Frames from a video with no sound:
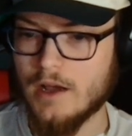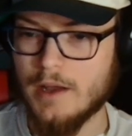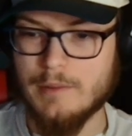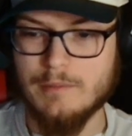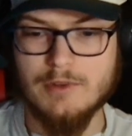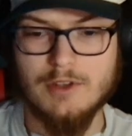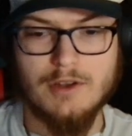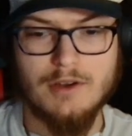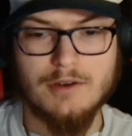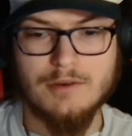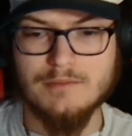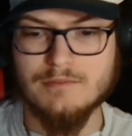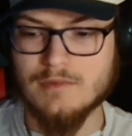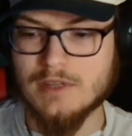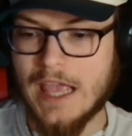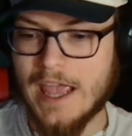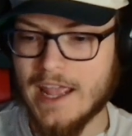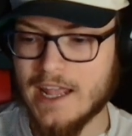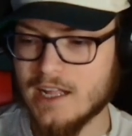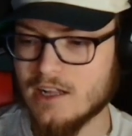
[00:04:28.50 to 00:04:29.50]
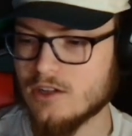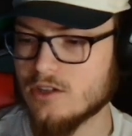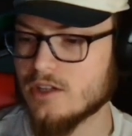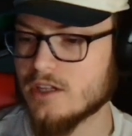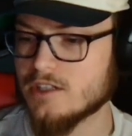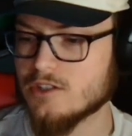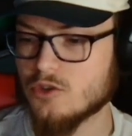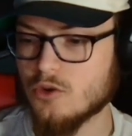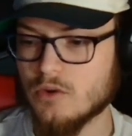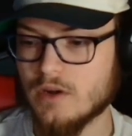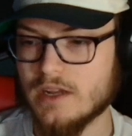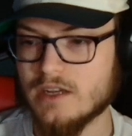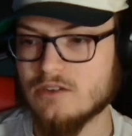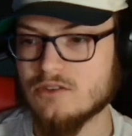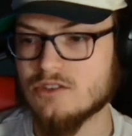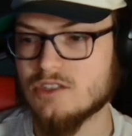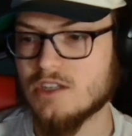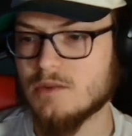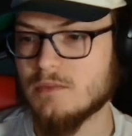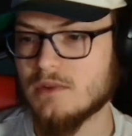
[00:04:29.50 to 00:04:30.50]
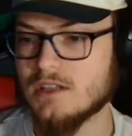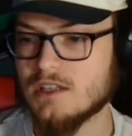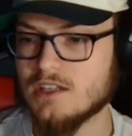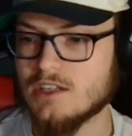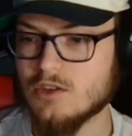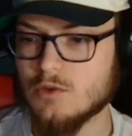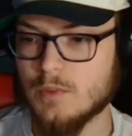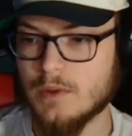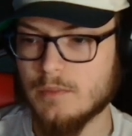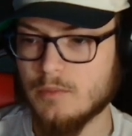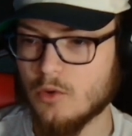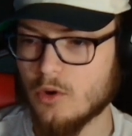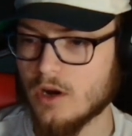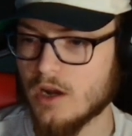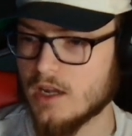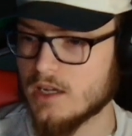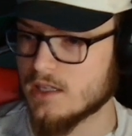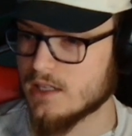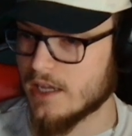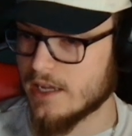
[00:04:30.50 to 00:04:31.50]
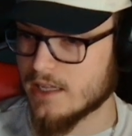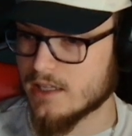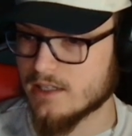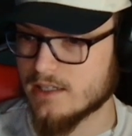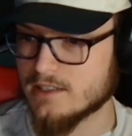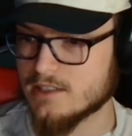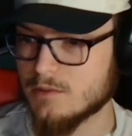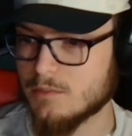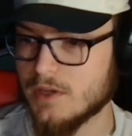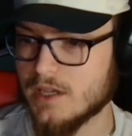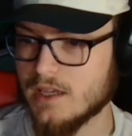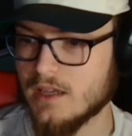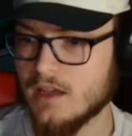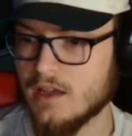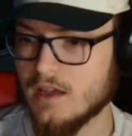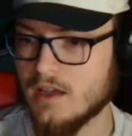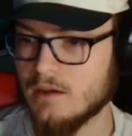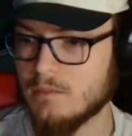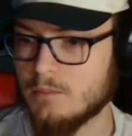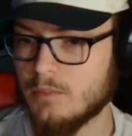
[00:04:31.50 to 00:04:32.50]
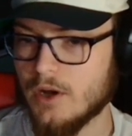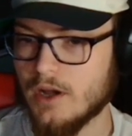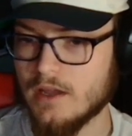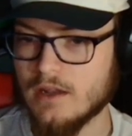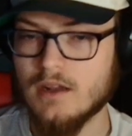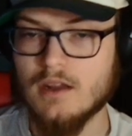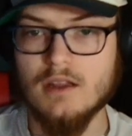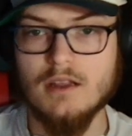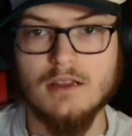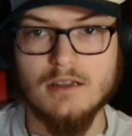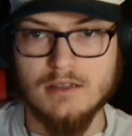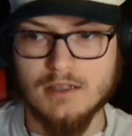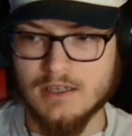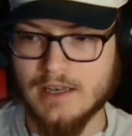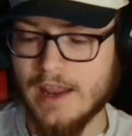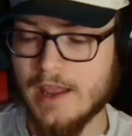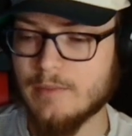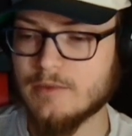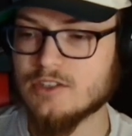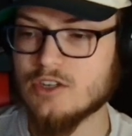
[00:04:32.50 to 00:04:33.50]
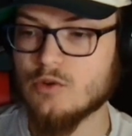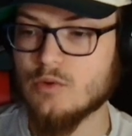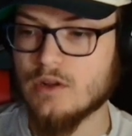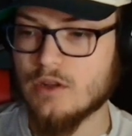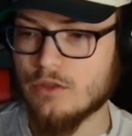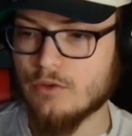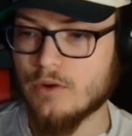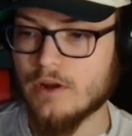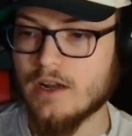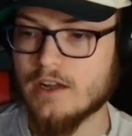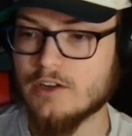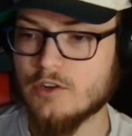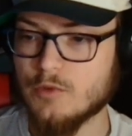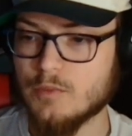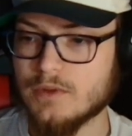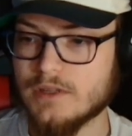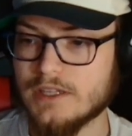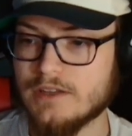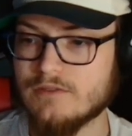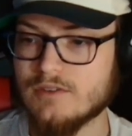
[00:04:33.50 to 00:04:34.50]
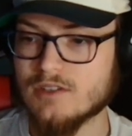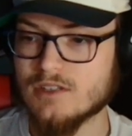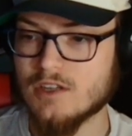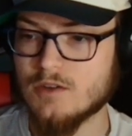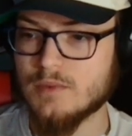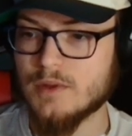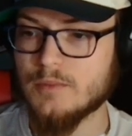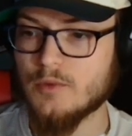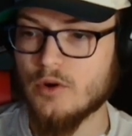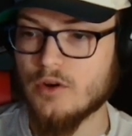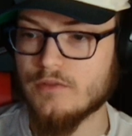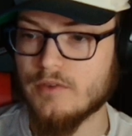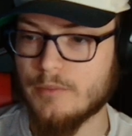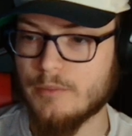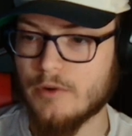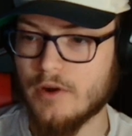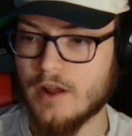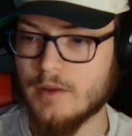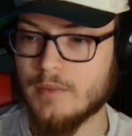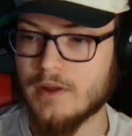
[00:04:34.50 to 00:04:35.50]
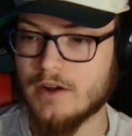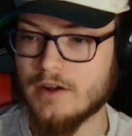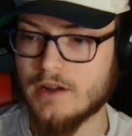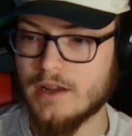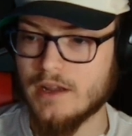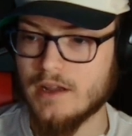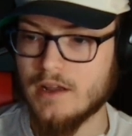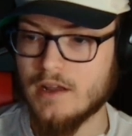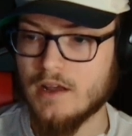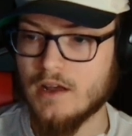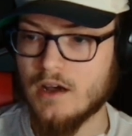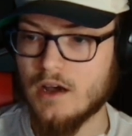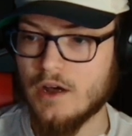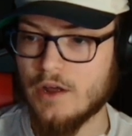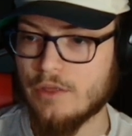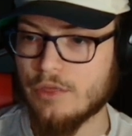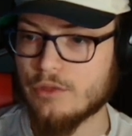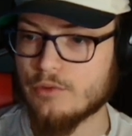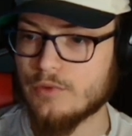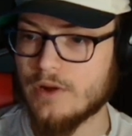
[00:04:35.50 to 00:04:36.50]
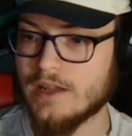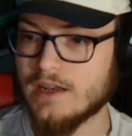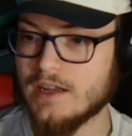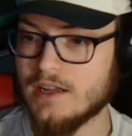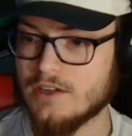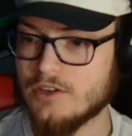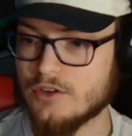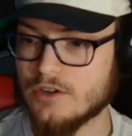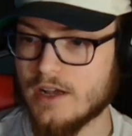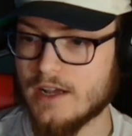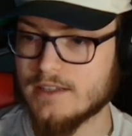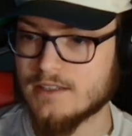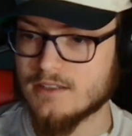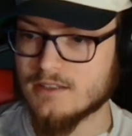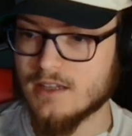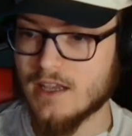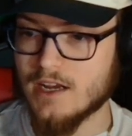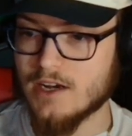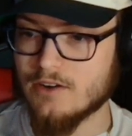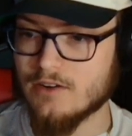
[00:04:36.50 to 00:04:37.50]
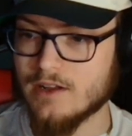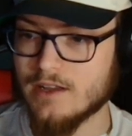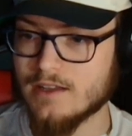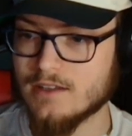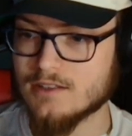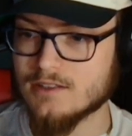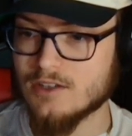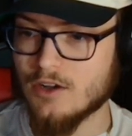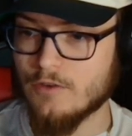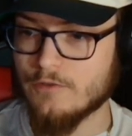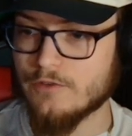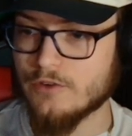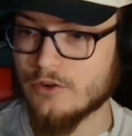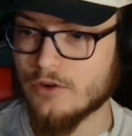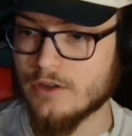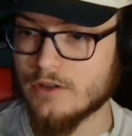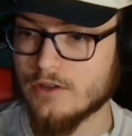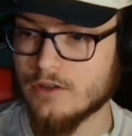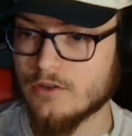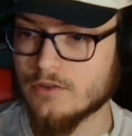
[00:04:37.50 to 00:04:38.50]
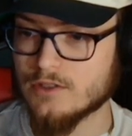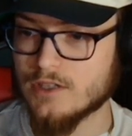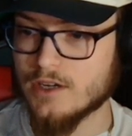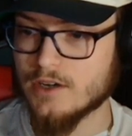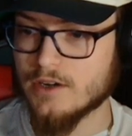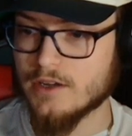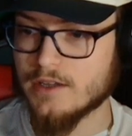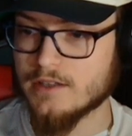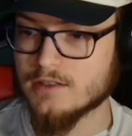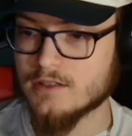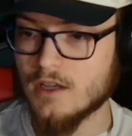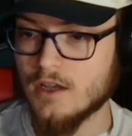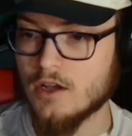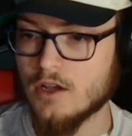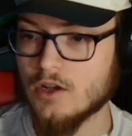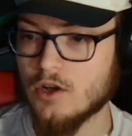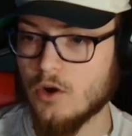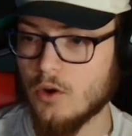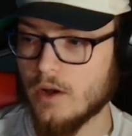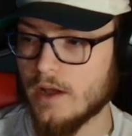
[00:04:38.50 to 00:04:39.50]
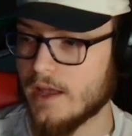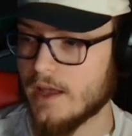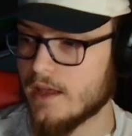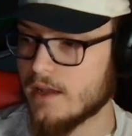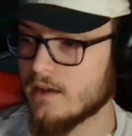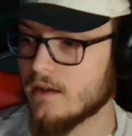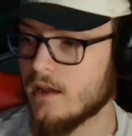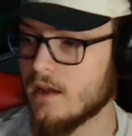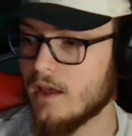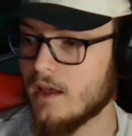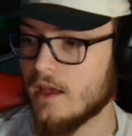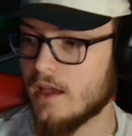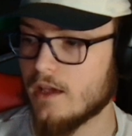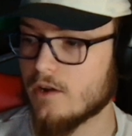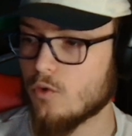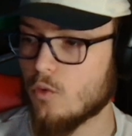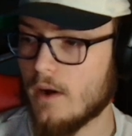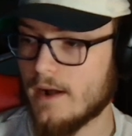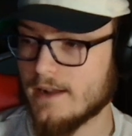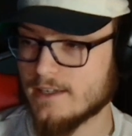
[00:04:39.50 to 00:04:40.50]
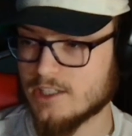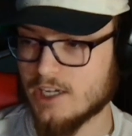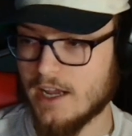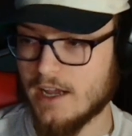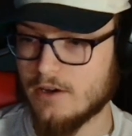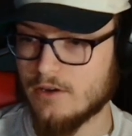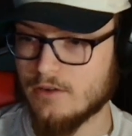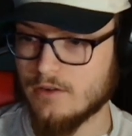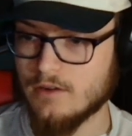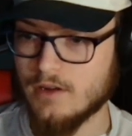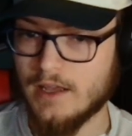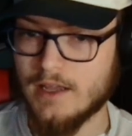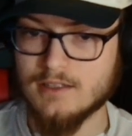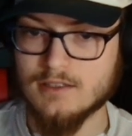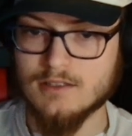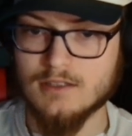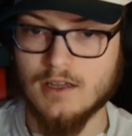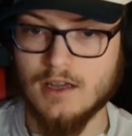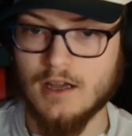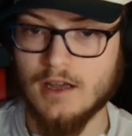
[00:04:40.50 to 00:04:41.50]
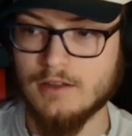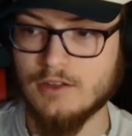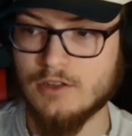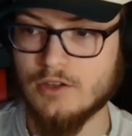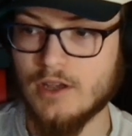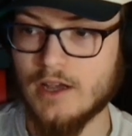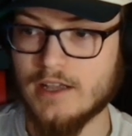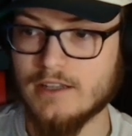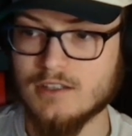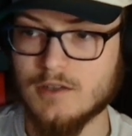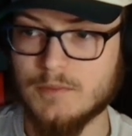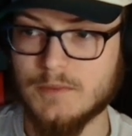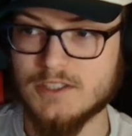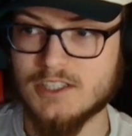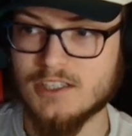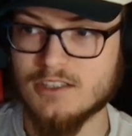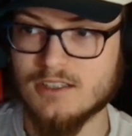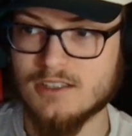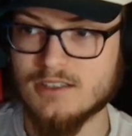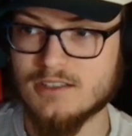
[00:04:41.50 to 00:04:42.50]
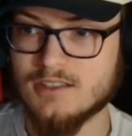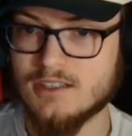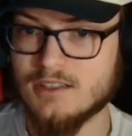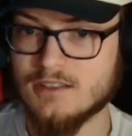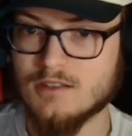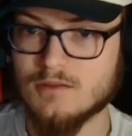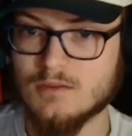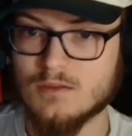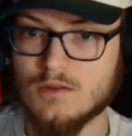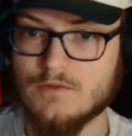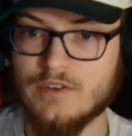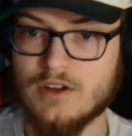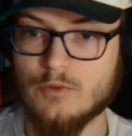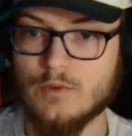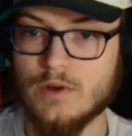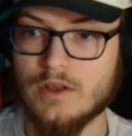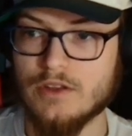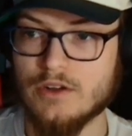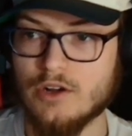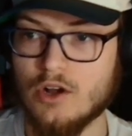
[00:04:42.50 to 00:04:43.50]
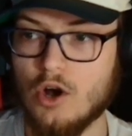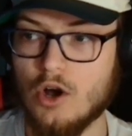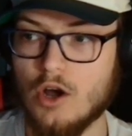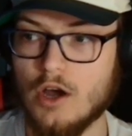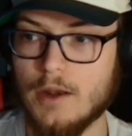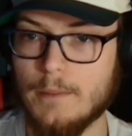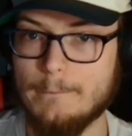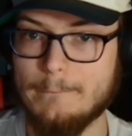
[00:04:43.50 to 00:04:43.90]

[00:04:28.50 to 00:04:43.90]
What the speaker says: You know, hail and tornadoes seem a little bit more unlikely to me, but the damaging wind threat, I do believe, is going to be more of a primary threat in your guys' area. So if you're in those areas, go ahead and watch out as you guys could potentially see some severe weather on